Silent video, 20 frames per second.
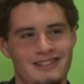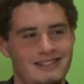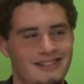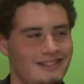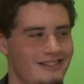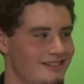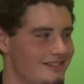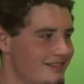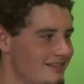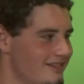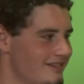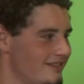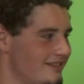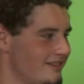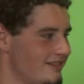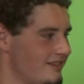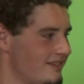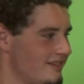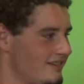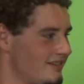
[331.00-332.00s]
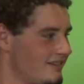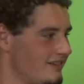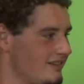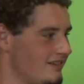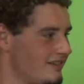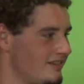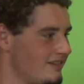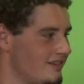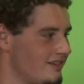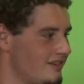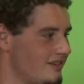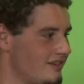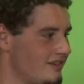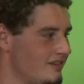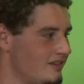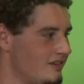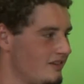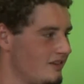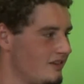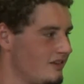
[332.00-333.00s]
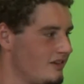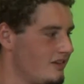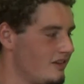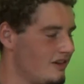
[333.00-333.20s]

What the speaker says: [no speech]